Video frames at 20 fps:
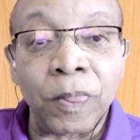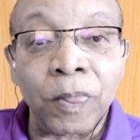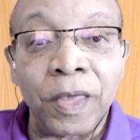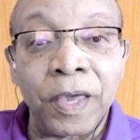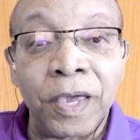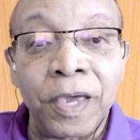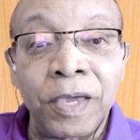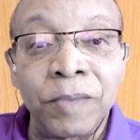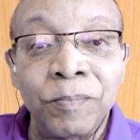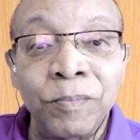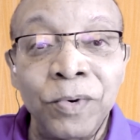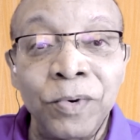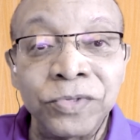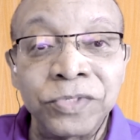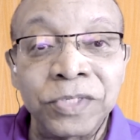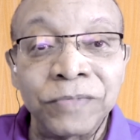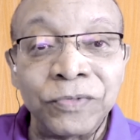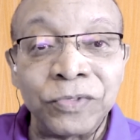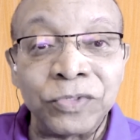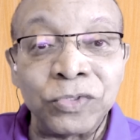And
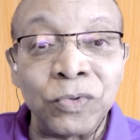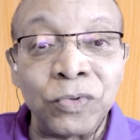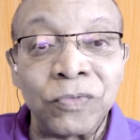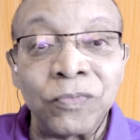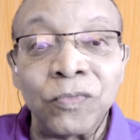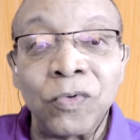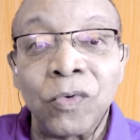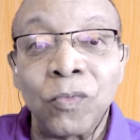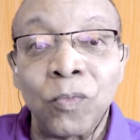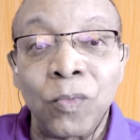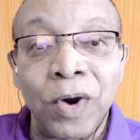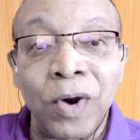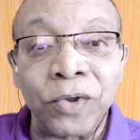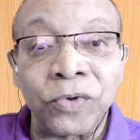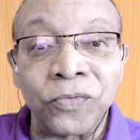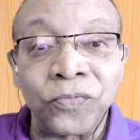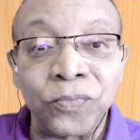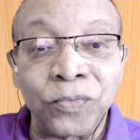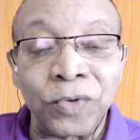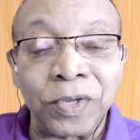most of us who've
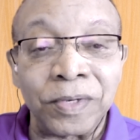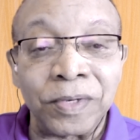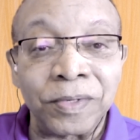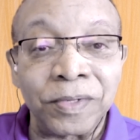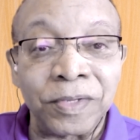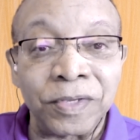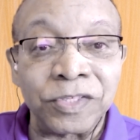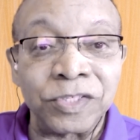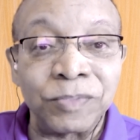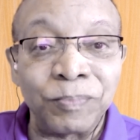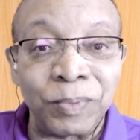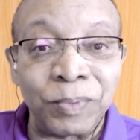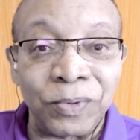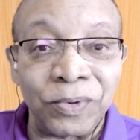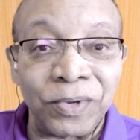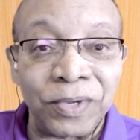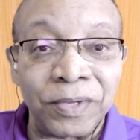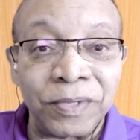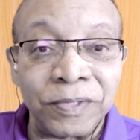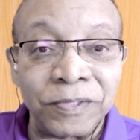waterfront
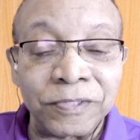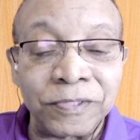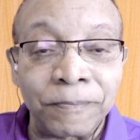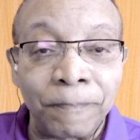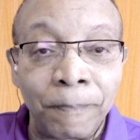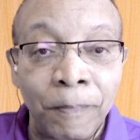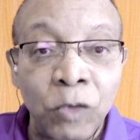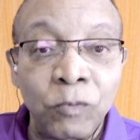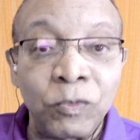experience,